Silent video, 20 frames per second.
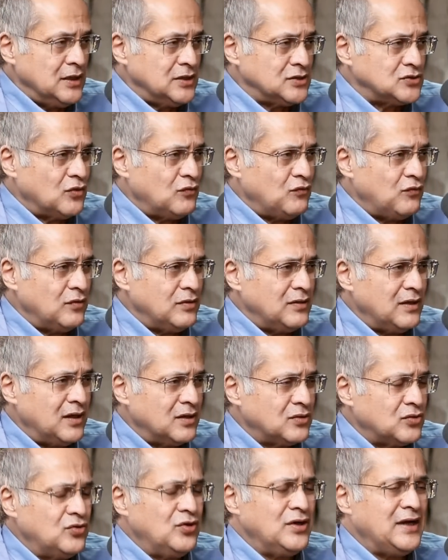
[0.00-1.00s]
So
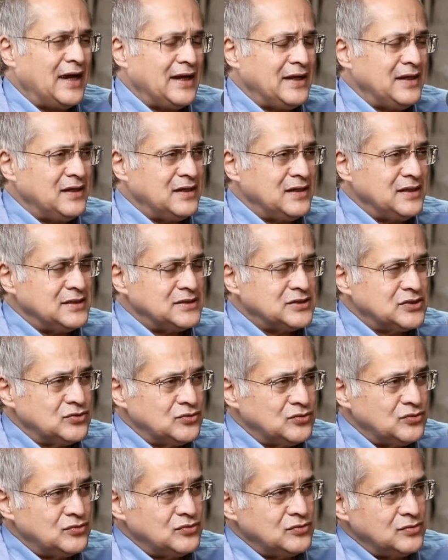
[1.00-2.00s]
a good idea is
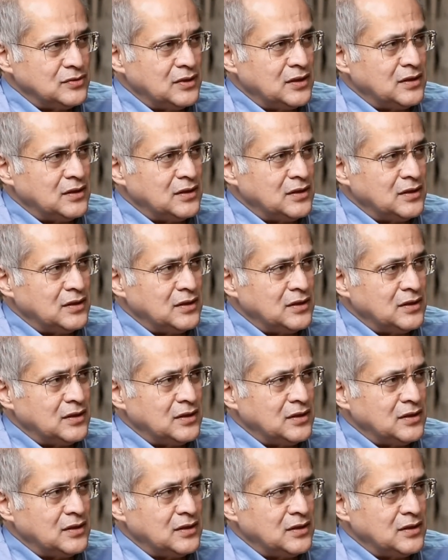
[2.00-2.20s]
to,